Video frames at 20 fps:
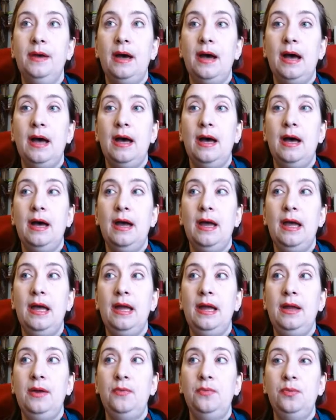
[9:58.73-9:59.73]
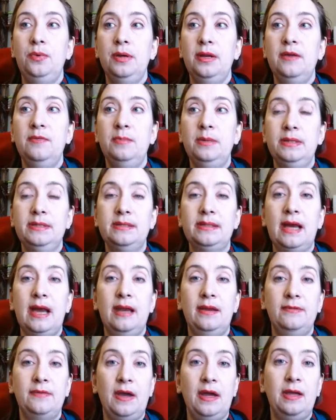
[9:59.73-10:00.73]
I would have been
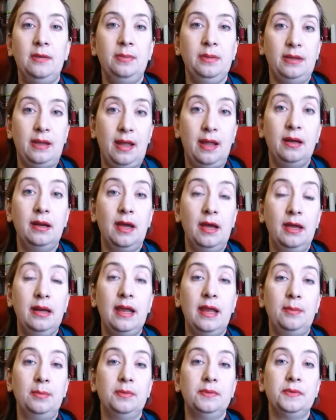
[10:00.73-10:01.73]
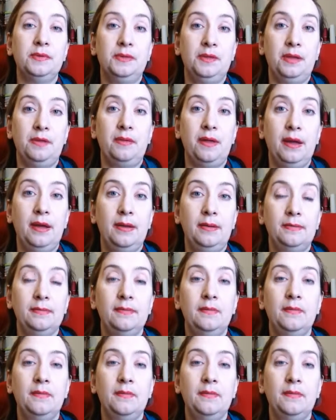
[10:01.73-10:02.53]
sad if I had been unable to do that.